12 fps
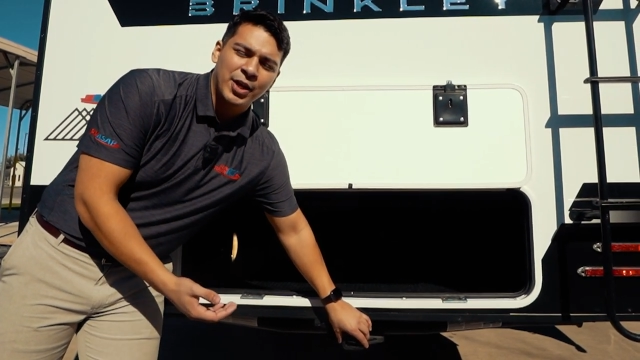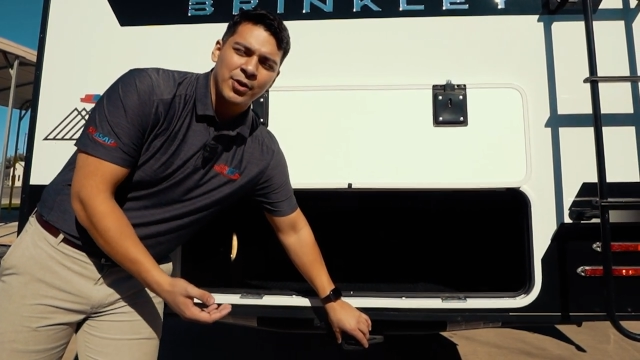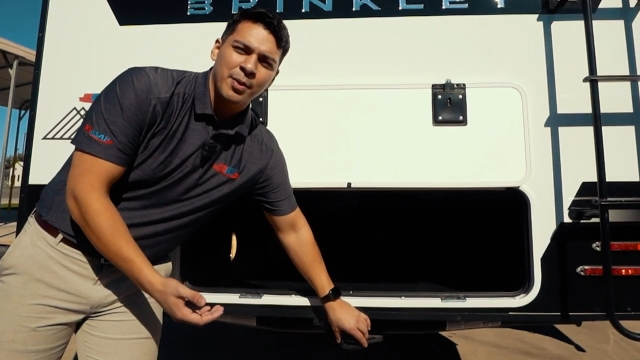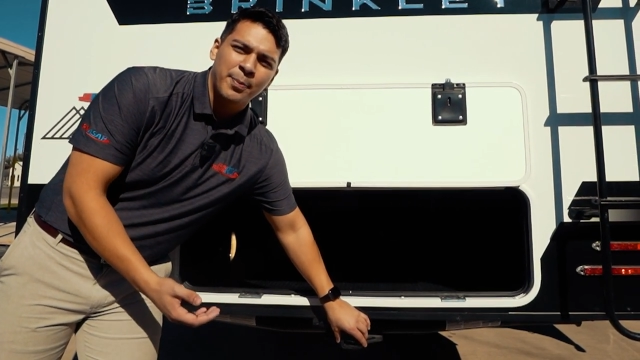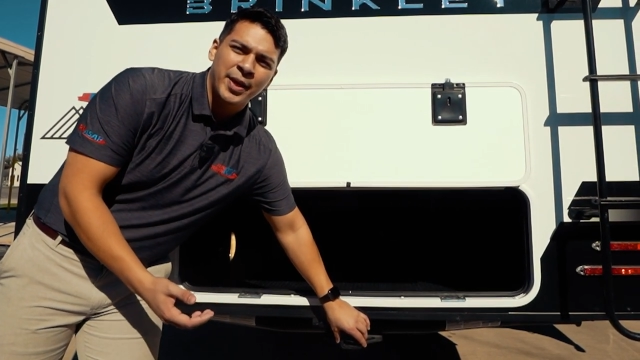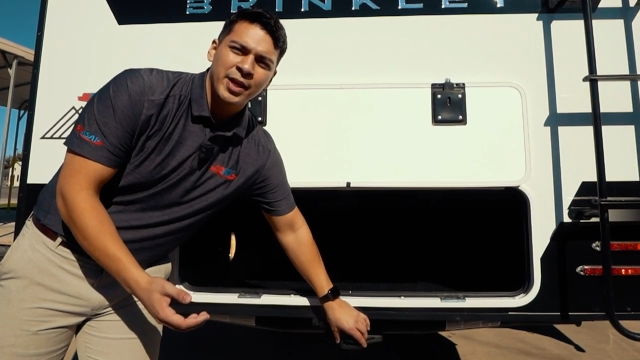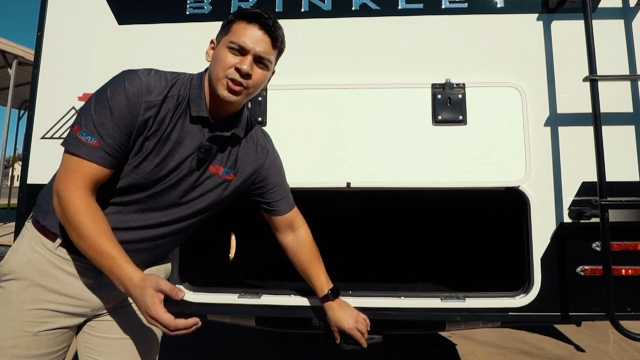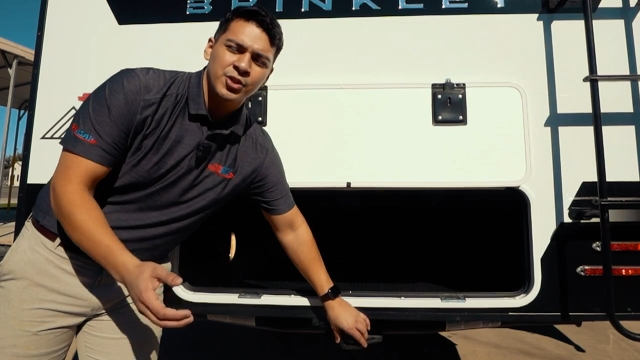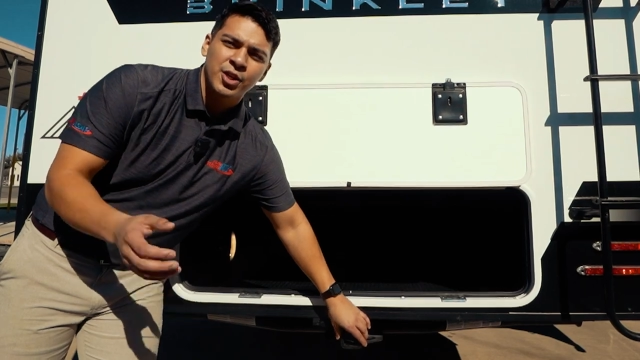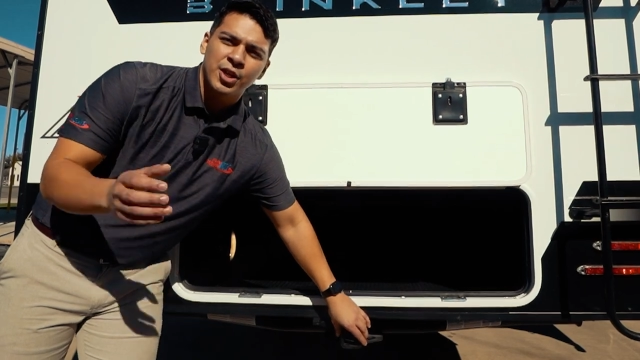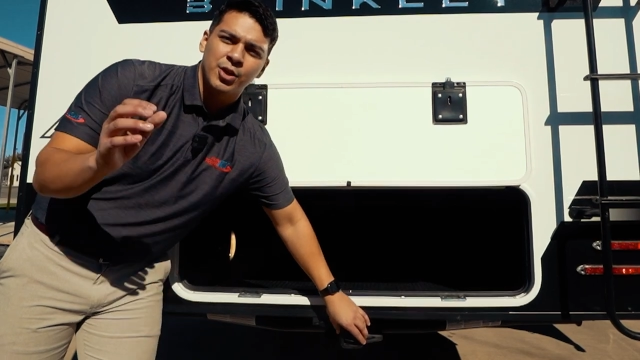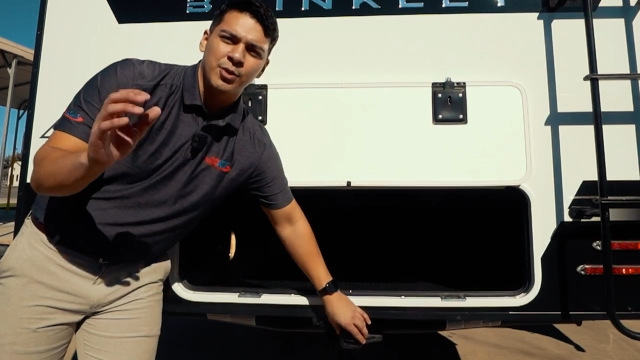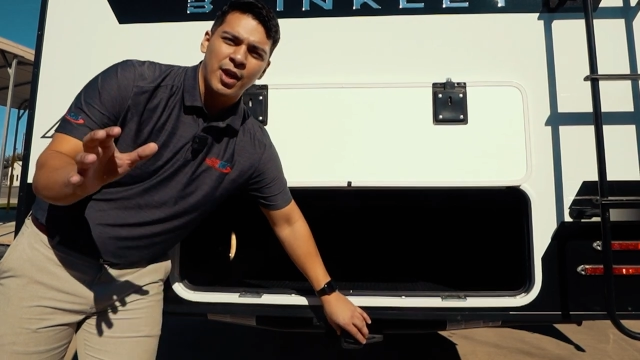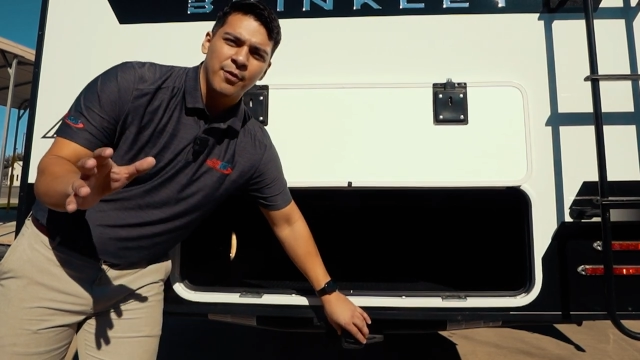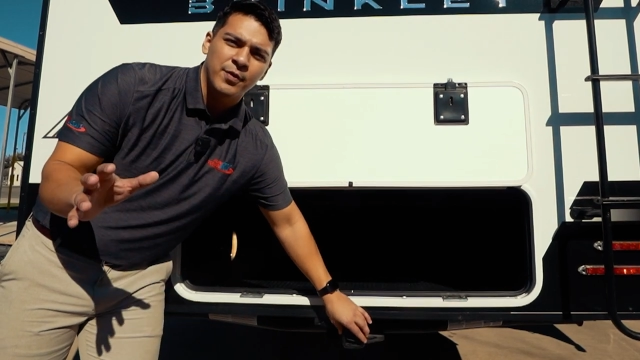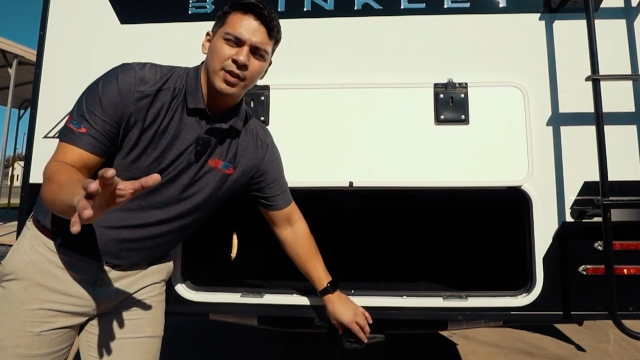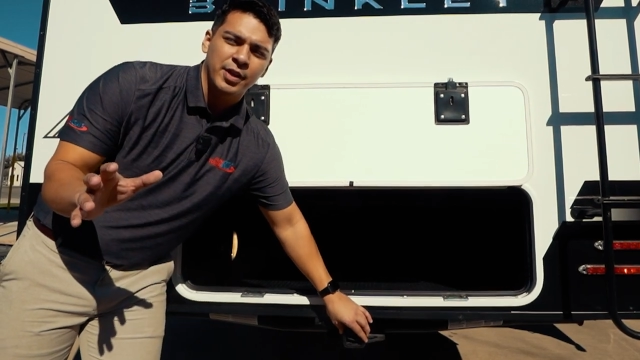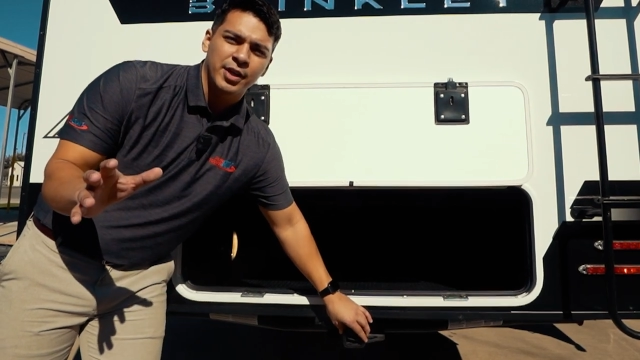here in a pinch, you
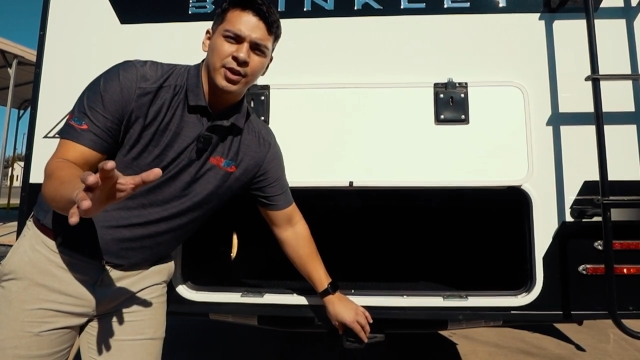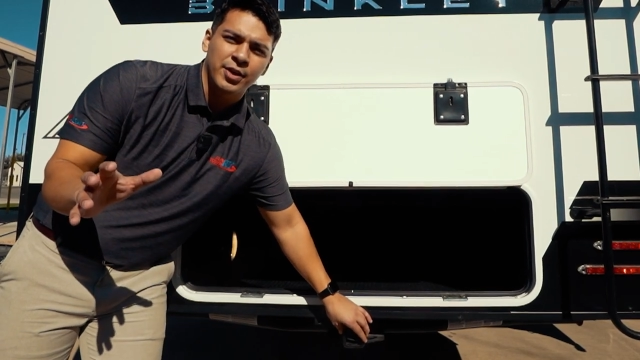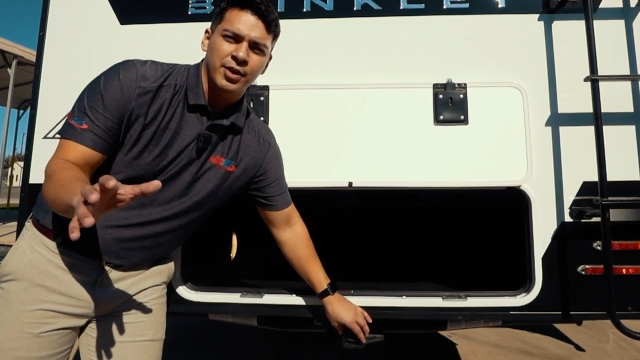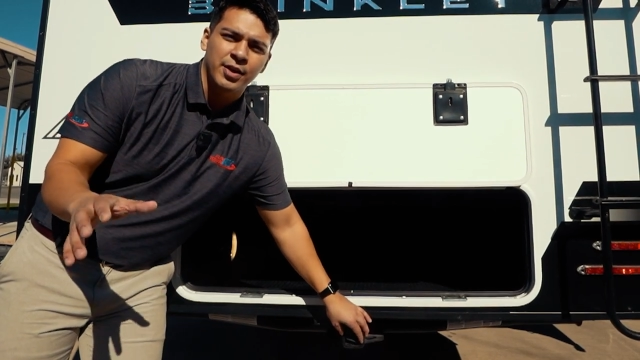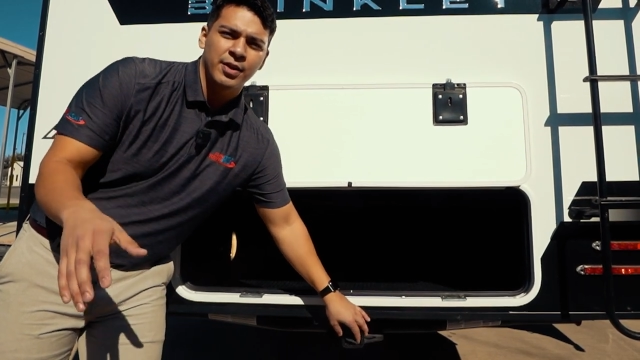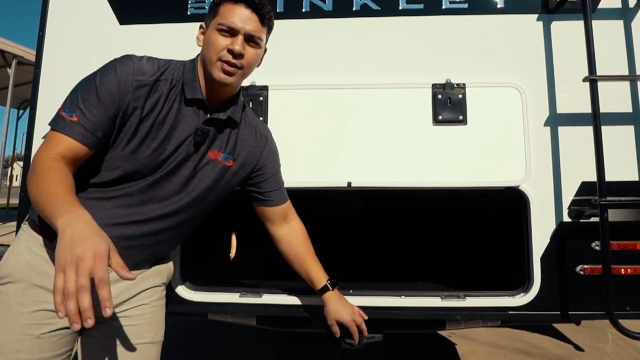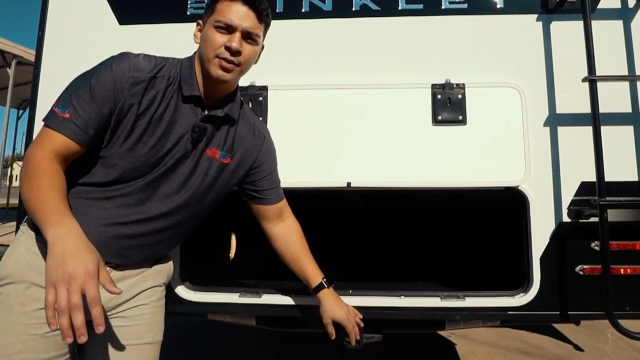definitely could.